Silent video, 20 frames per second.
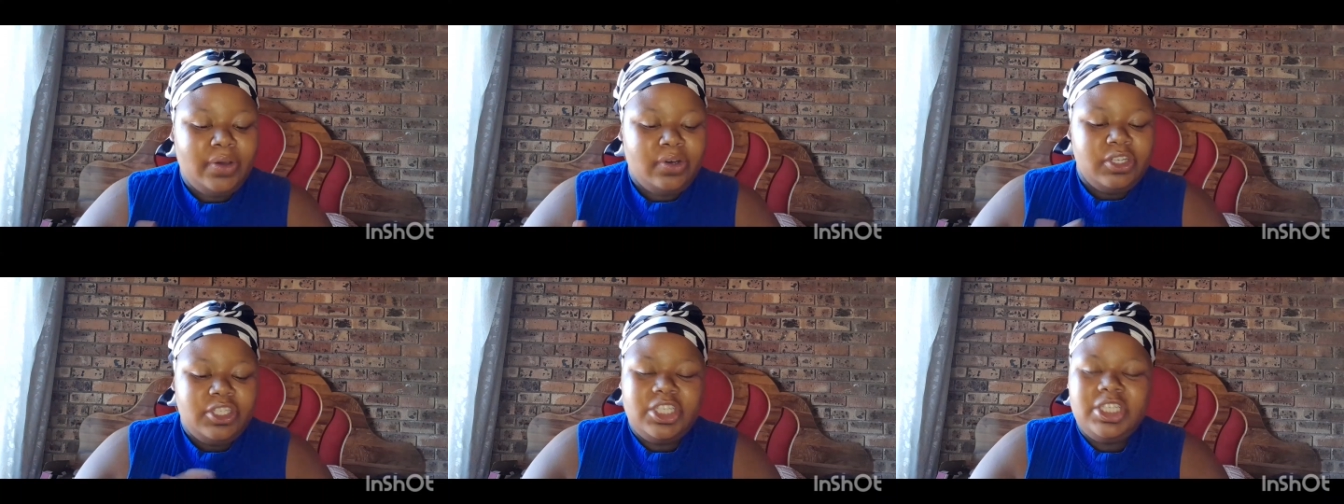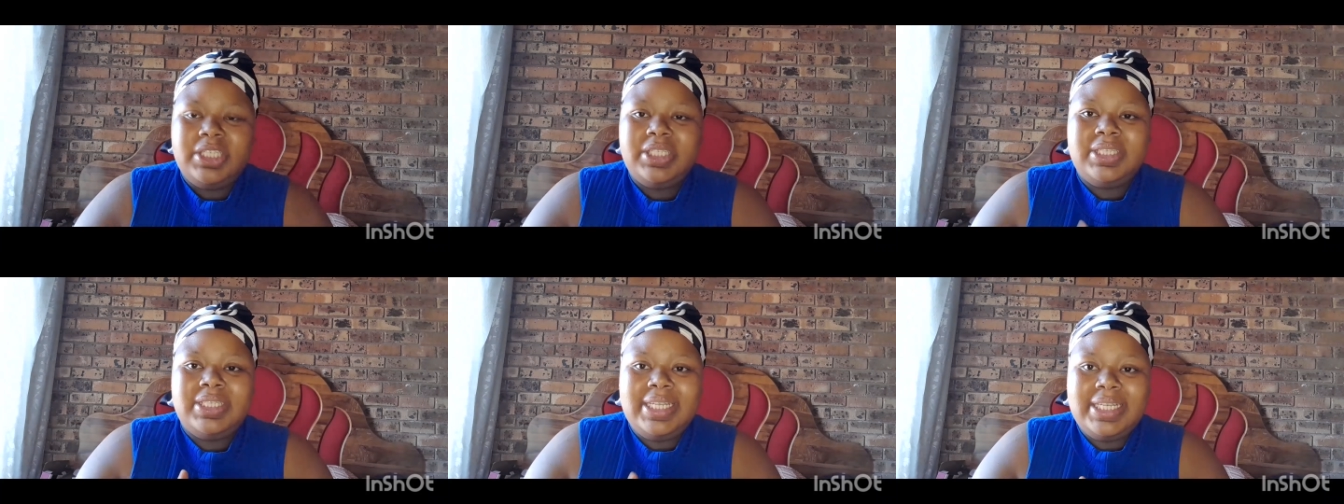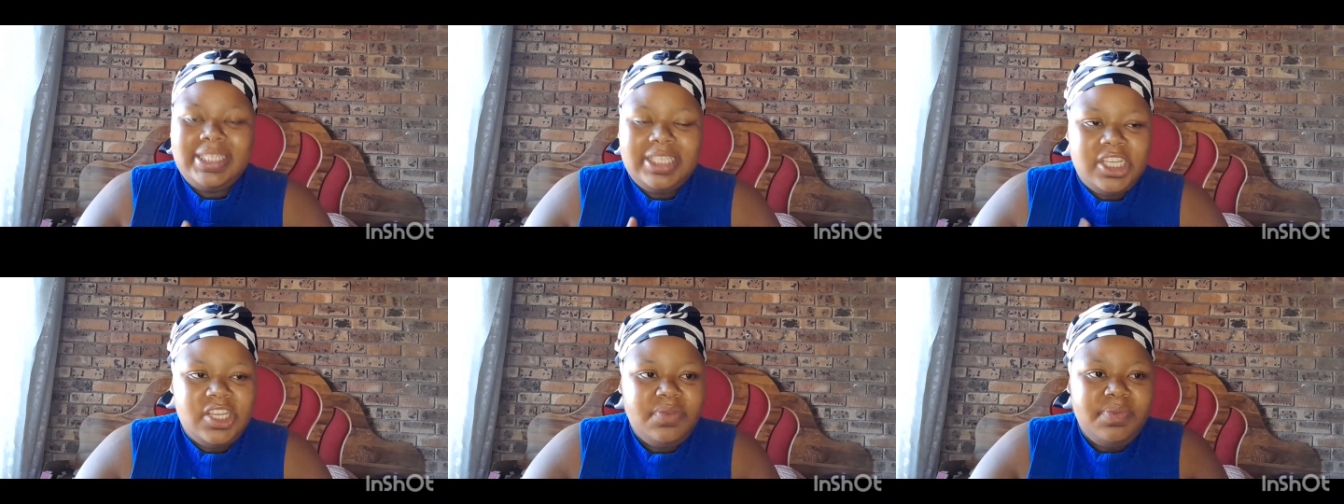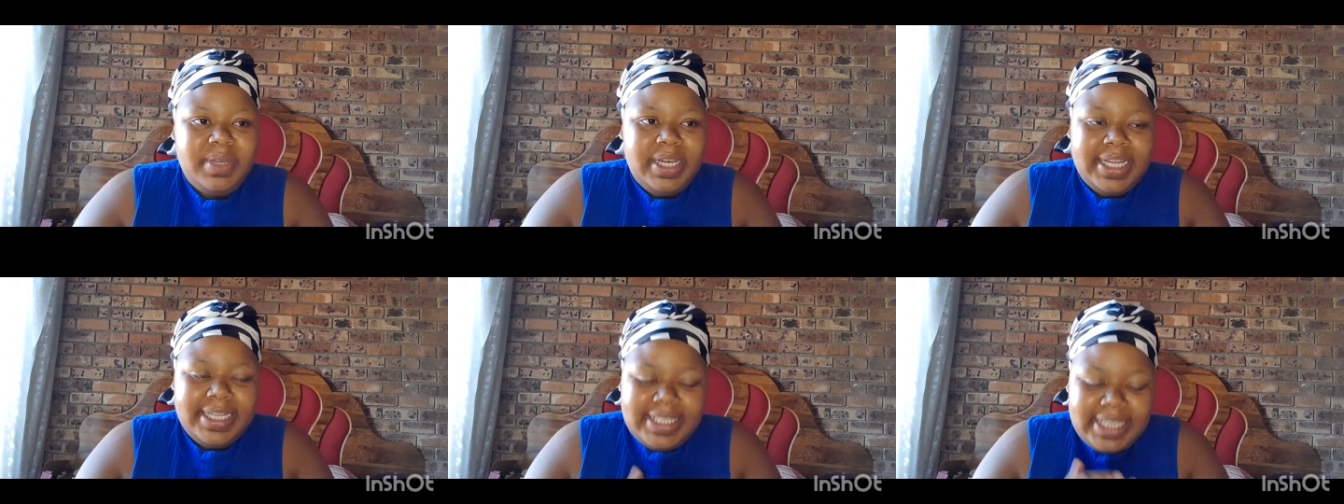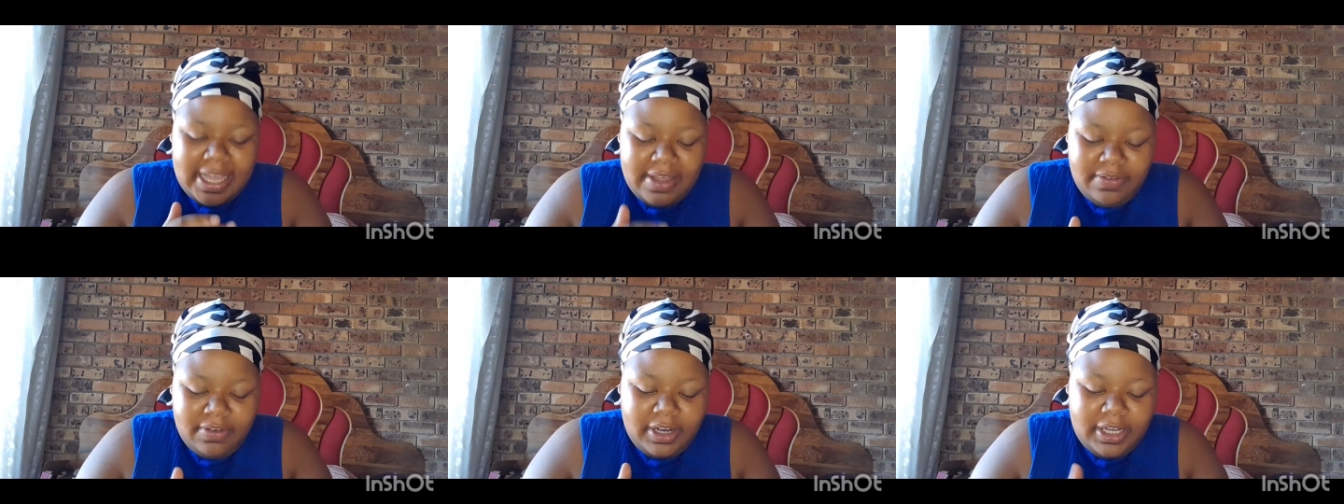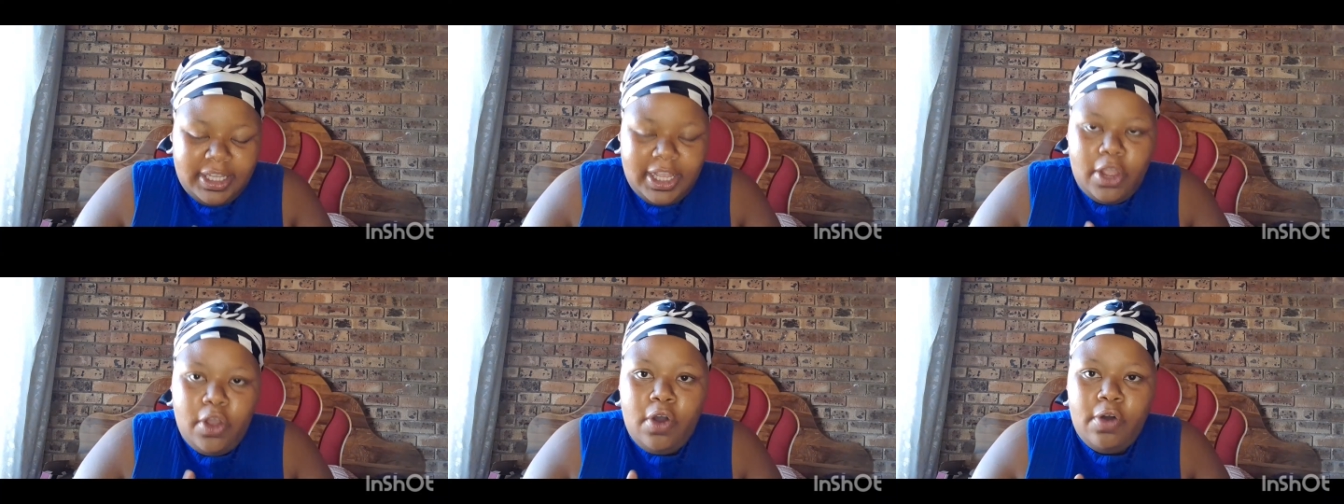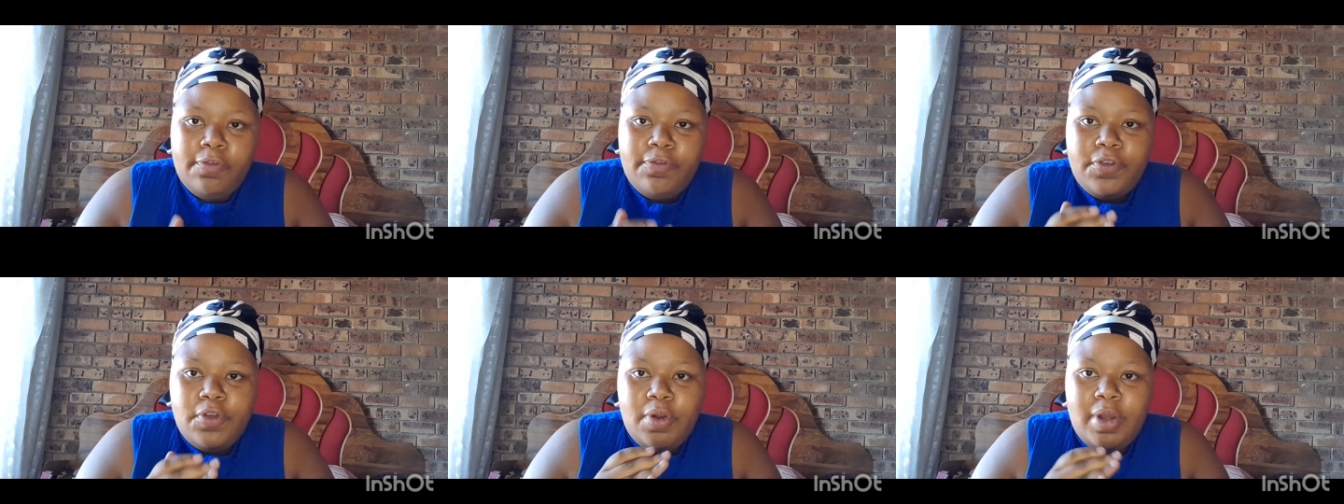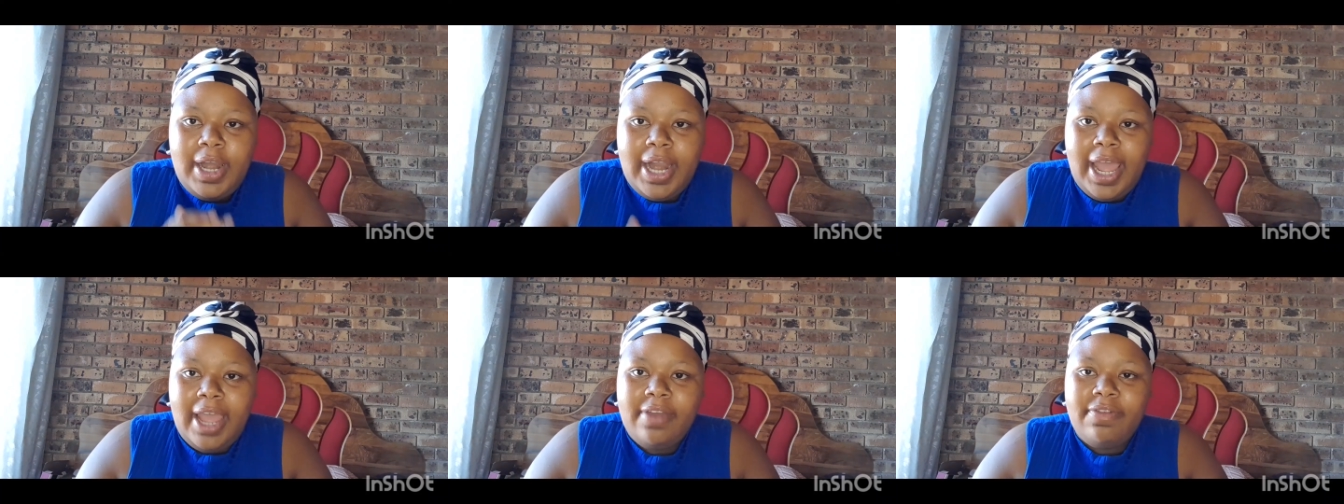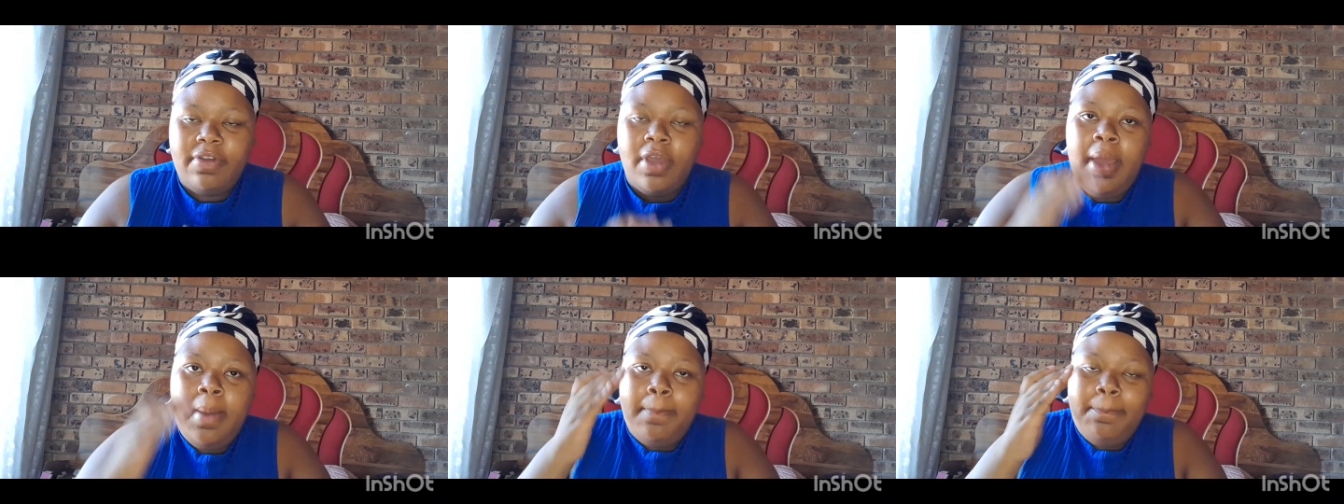Just 30 minutes every day of your life.